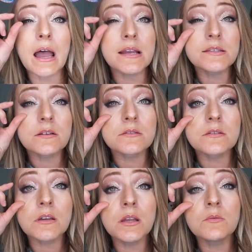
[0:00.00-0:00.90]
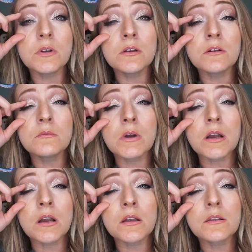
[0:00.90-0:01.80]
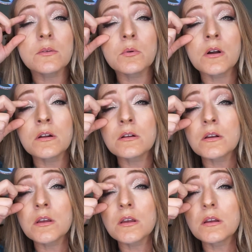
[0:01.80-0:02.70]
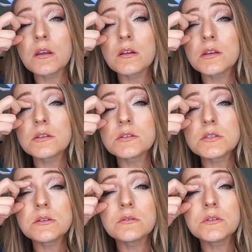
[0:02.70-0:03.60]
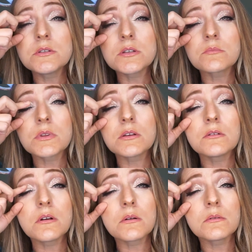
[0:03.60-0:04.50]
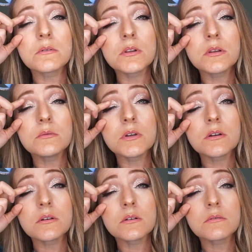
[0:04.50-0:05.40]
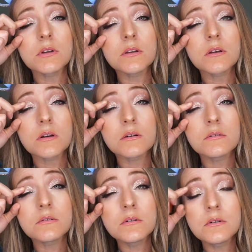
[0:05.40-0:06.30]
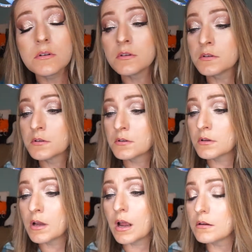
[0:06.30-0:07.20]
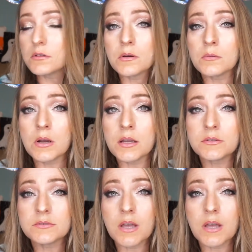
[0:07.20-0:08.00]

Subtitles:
eye starts looking weird, my eye is watering and it's doing something really weird right now. I don't know why.